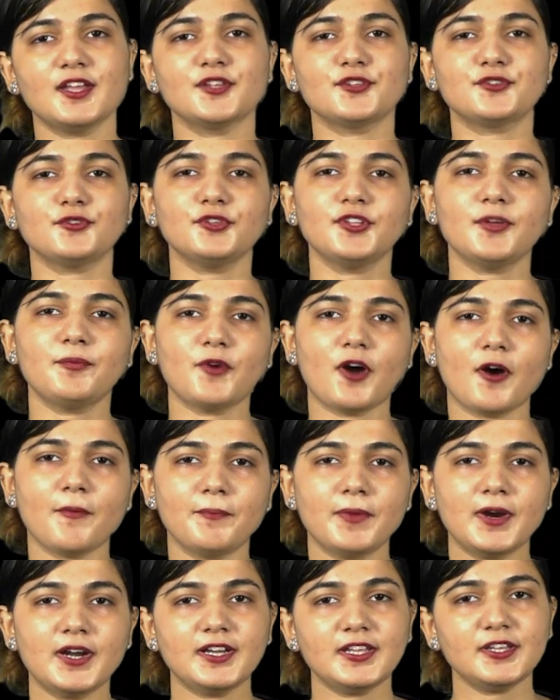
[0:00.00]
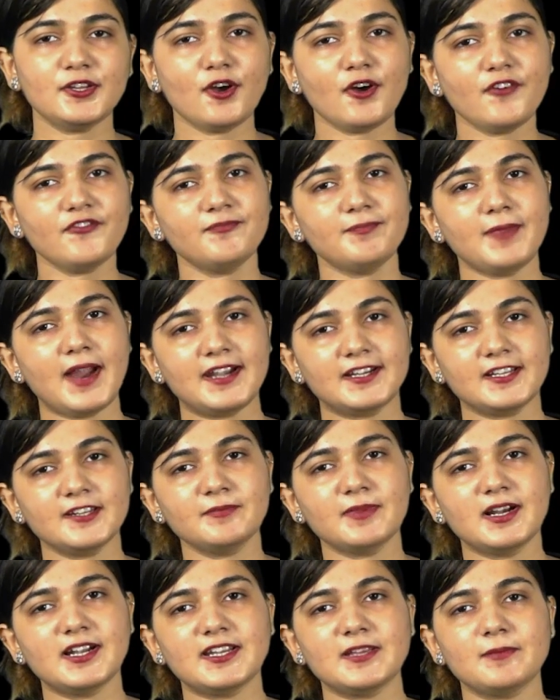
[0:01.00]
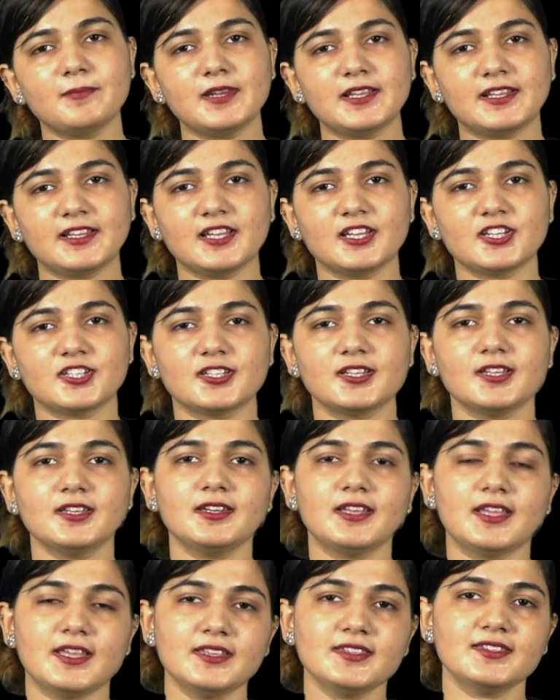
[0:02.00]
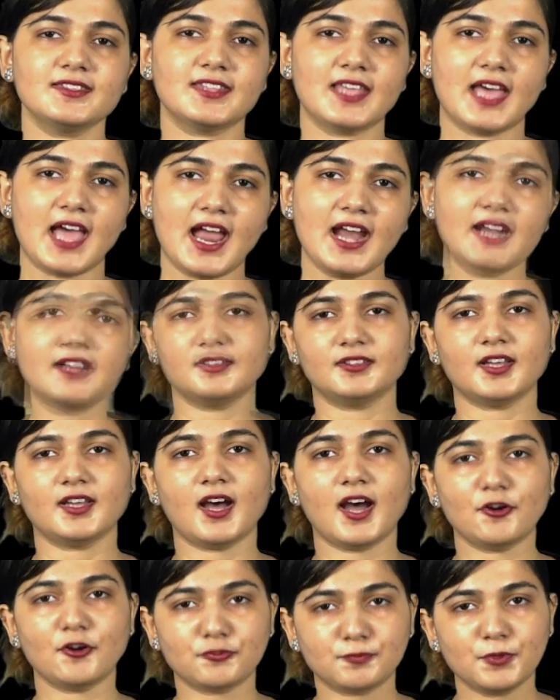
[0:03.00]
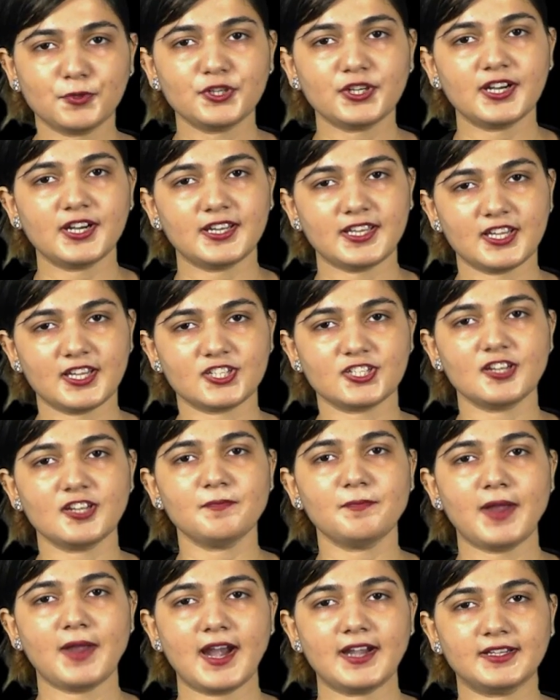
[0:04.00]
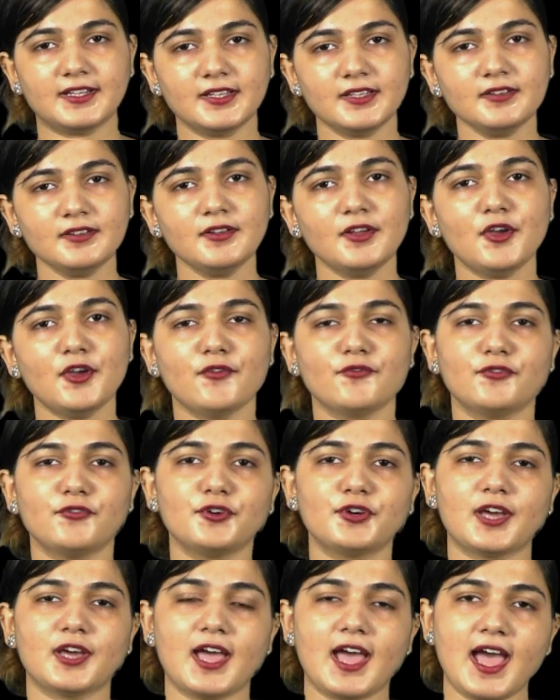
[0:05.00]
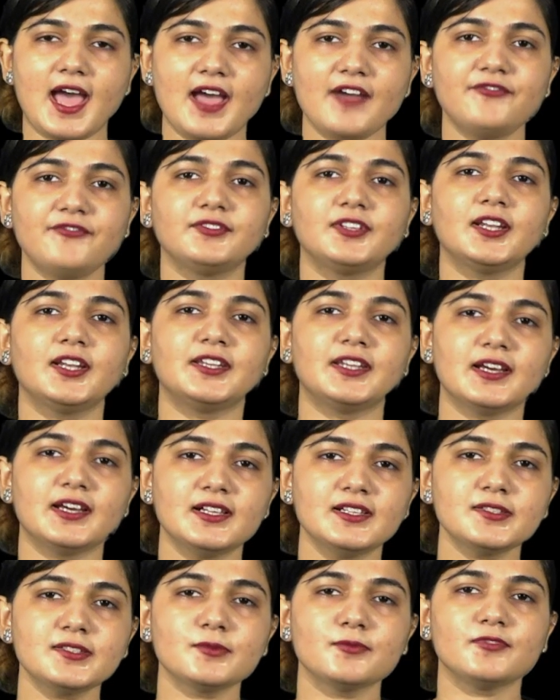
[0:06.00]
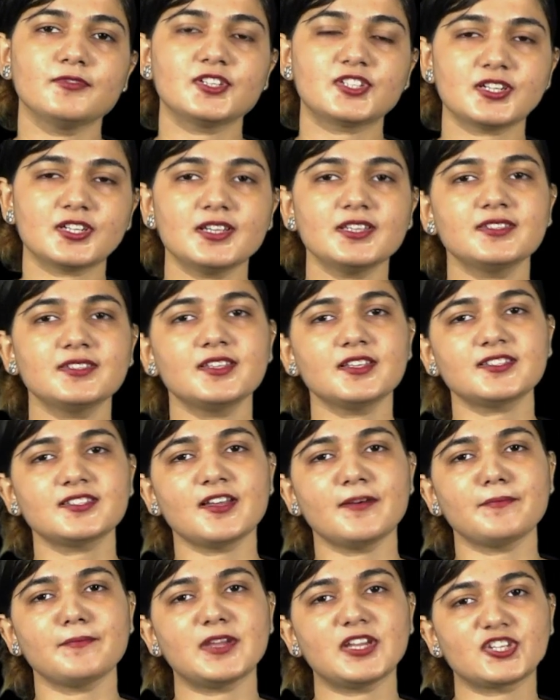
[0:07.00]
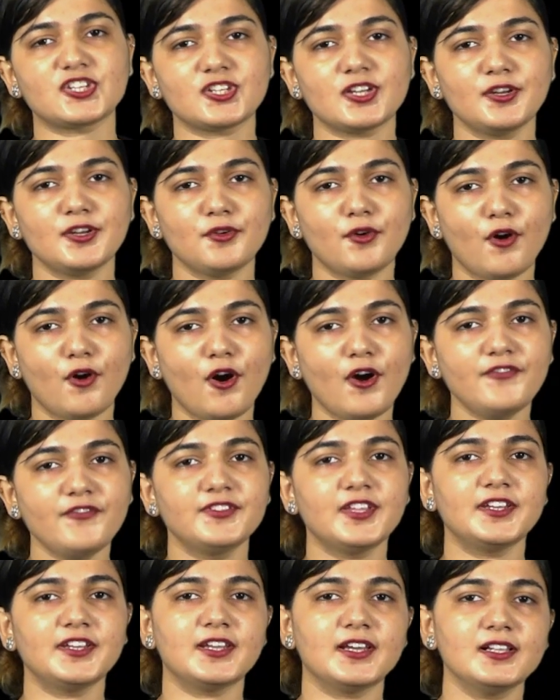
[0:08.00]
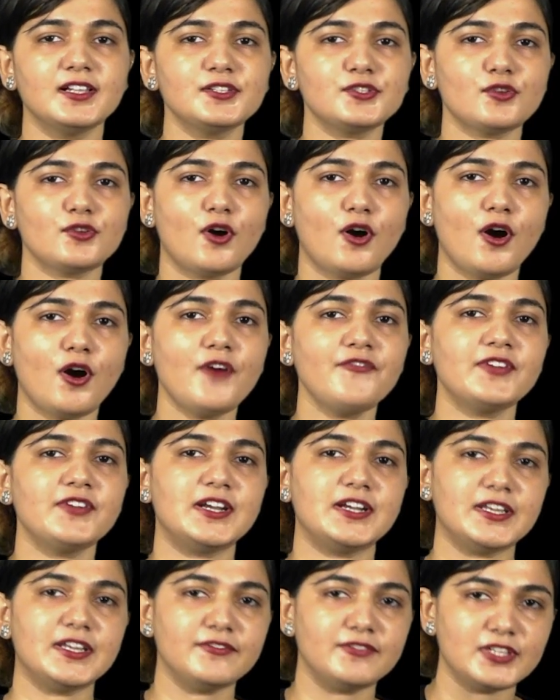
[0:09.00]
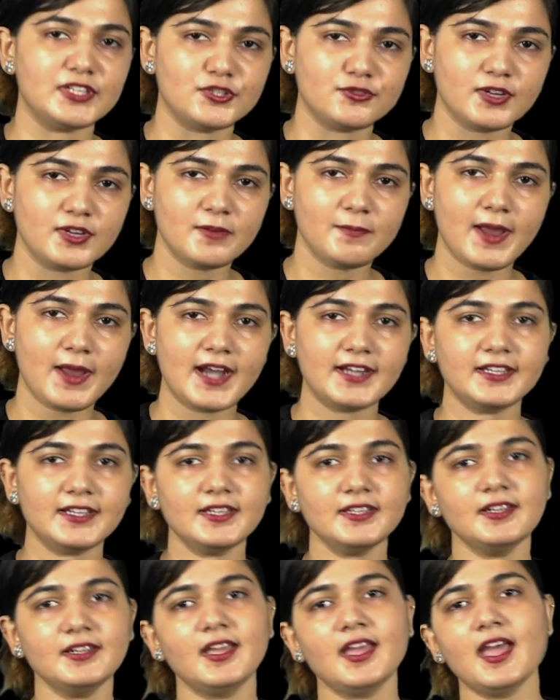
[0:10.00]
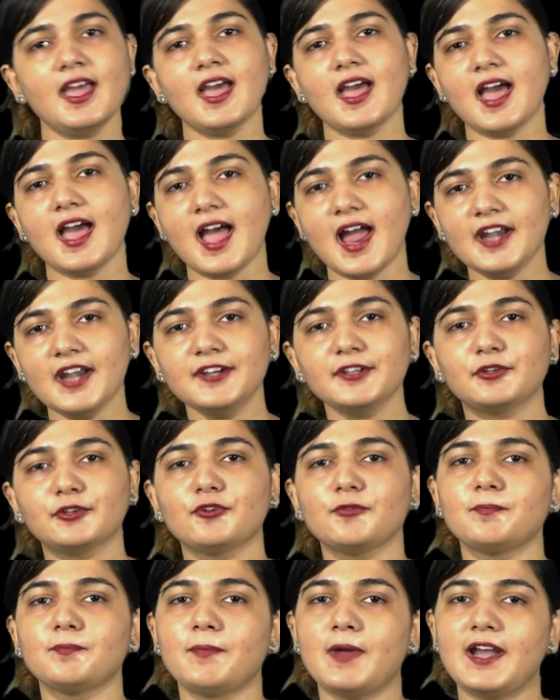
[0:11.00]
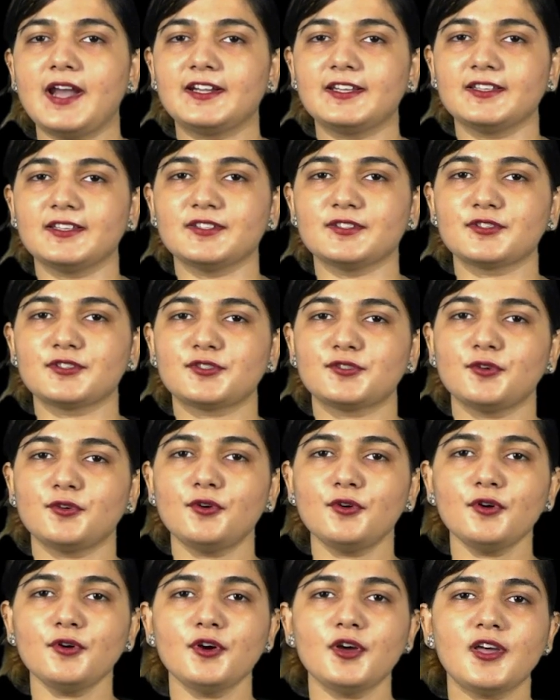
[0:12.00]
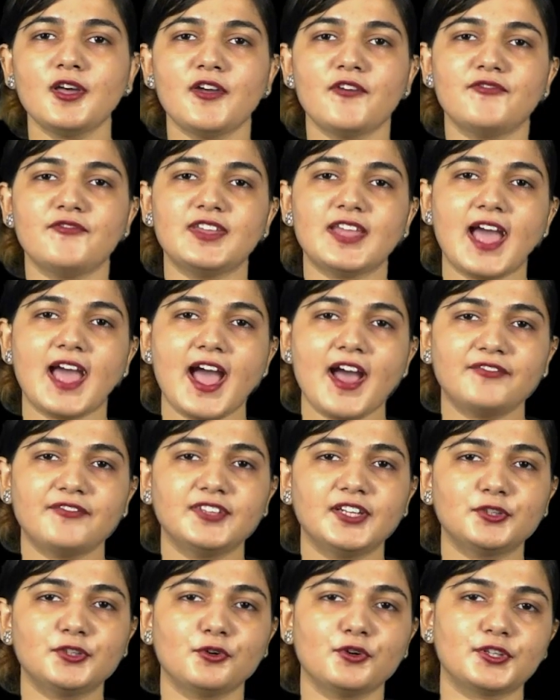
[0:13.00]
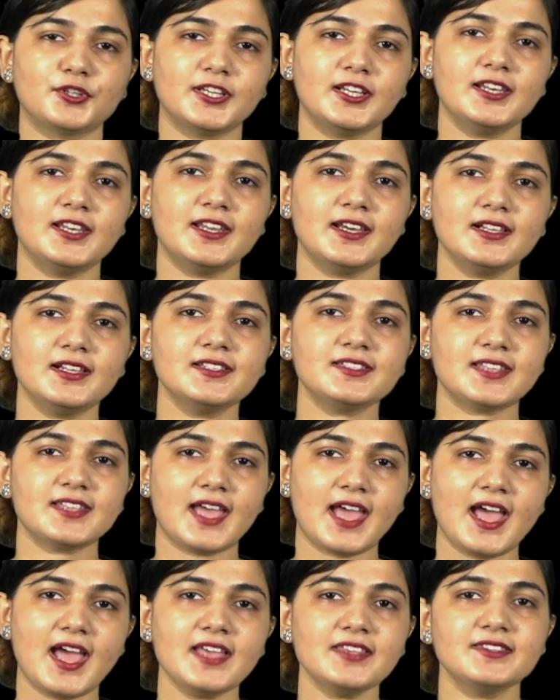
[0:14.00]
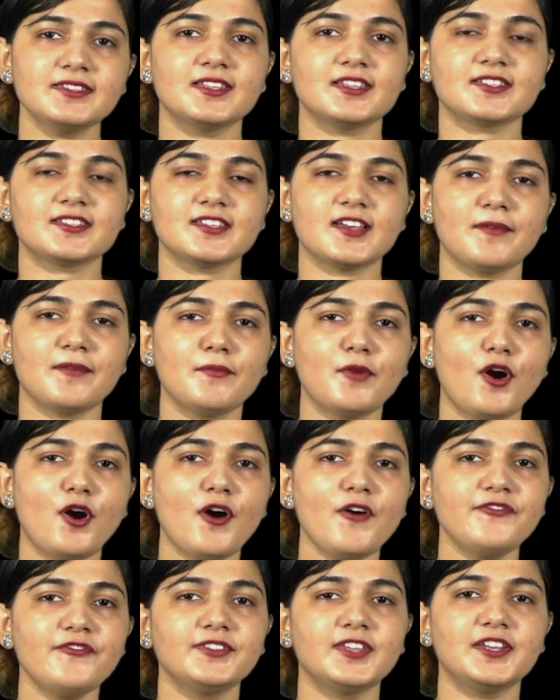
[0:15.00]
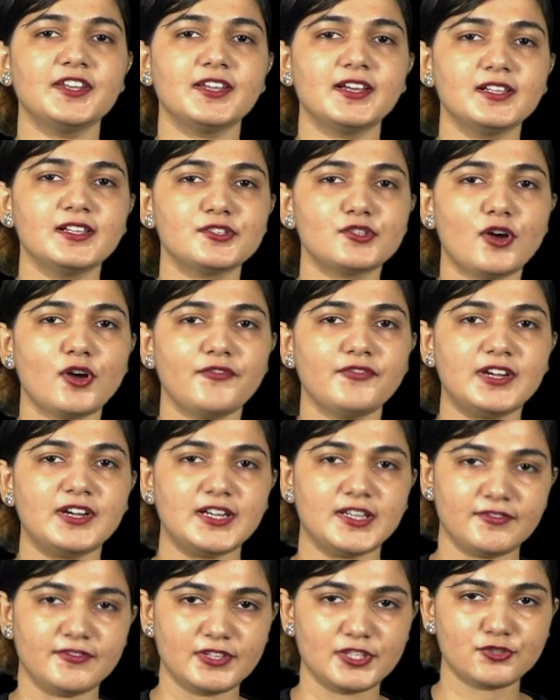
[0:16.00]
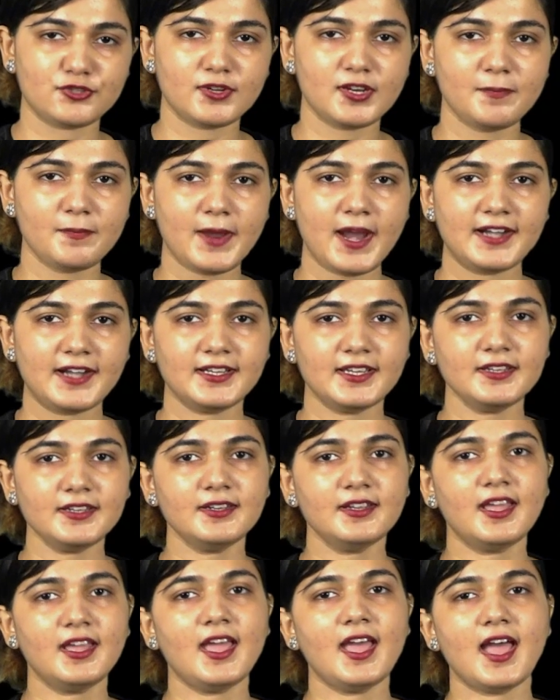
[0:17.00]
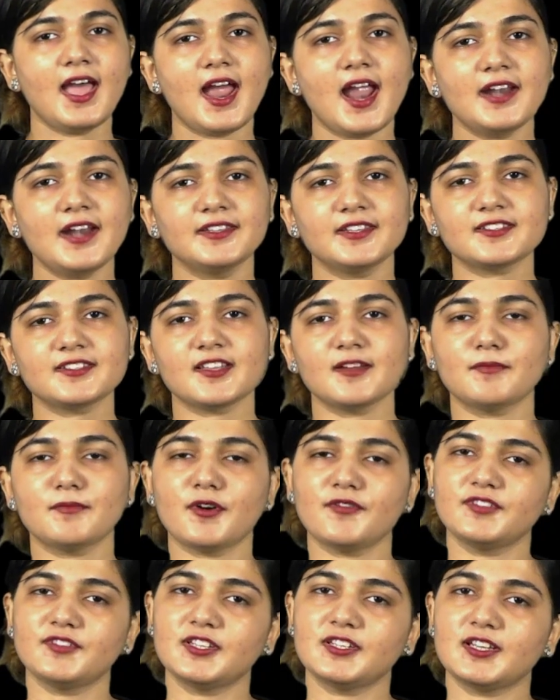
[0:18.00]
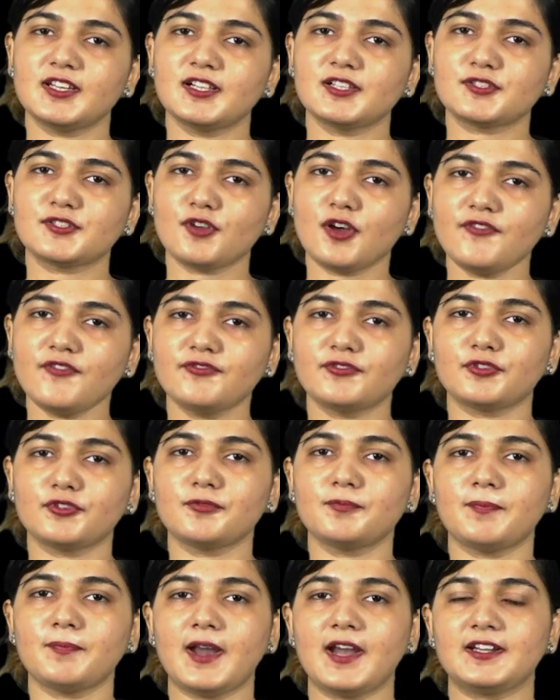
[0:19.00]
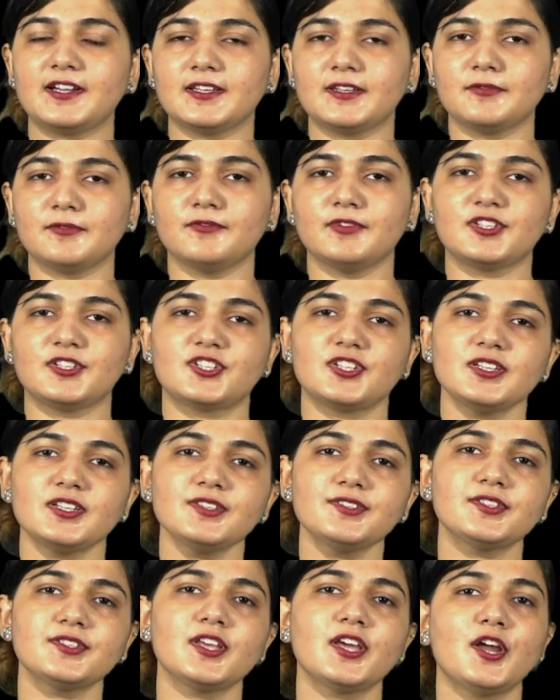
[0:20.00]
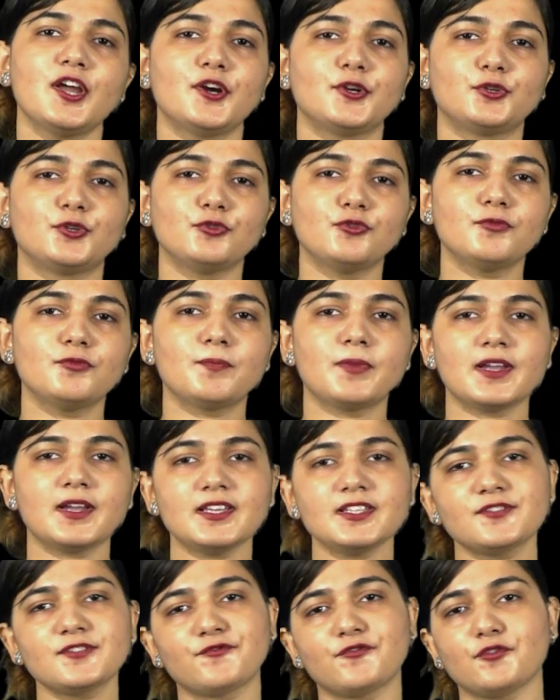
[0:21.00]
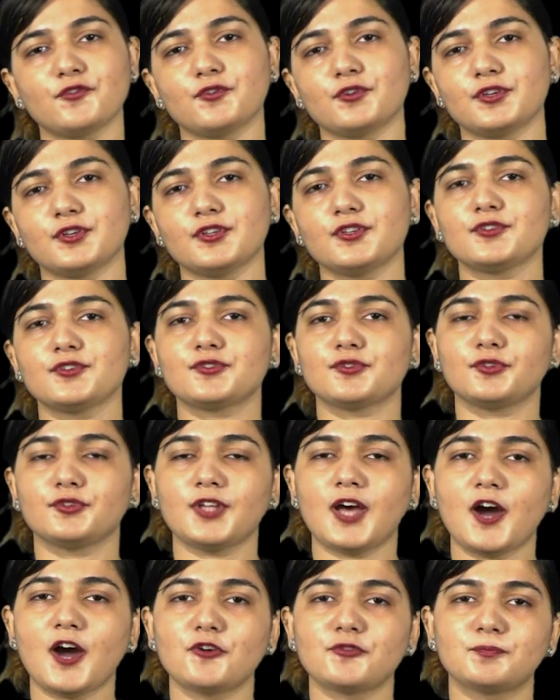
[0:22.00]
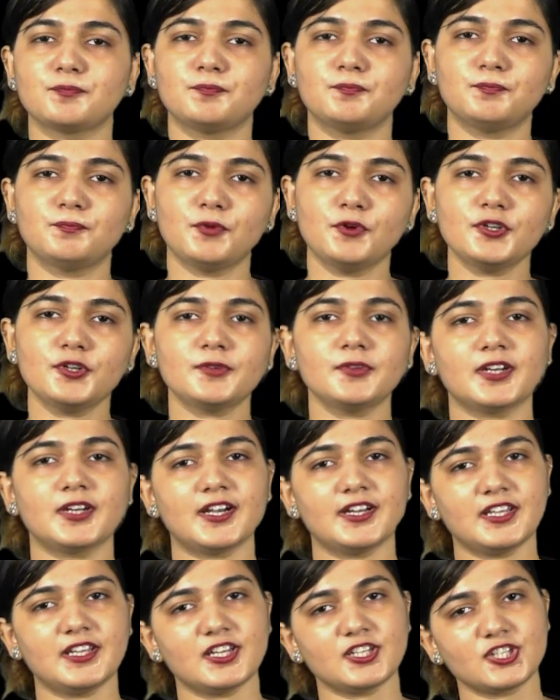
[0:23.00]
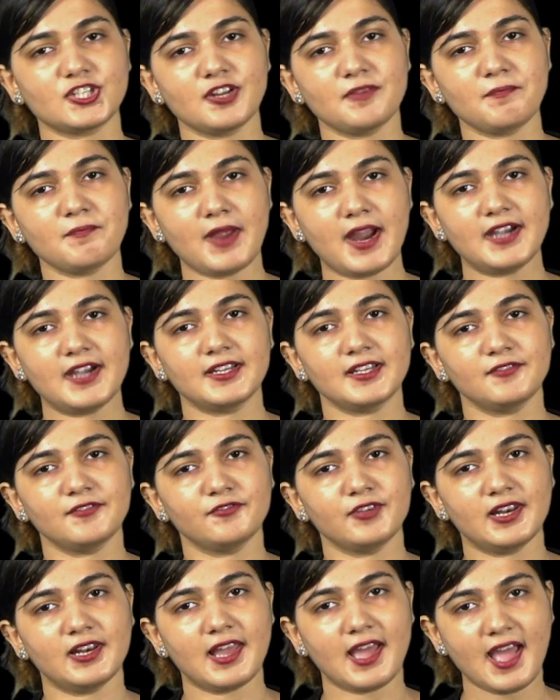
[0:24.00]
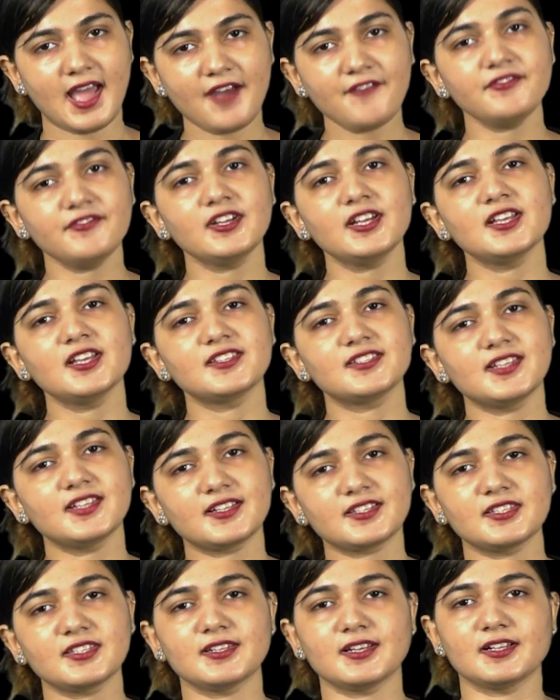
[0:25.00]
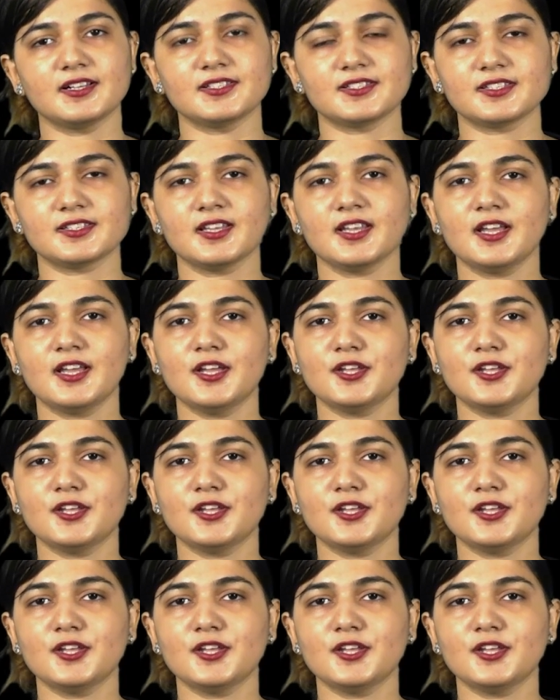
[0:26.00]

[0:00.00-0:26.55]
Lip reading: So the property of pattern multiplication is that the output radiation pattern would have the nulls which is the summation of the nulls of individual pattern and group pattern. So we have the total nulls as the sum of the nulls of individual pattern and the sum of the nulls of group pattern, which is 2 plus 4. So the output radiation pattern will have 6 nulls.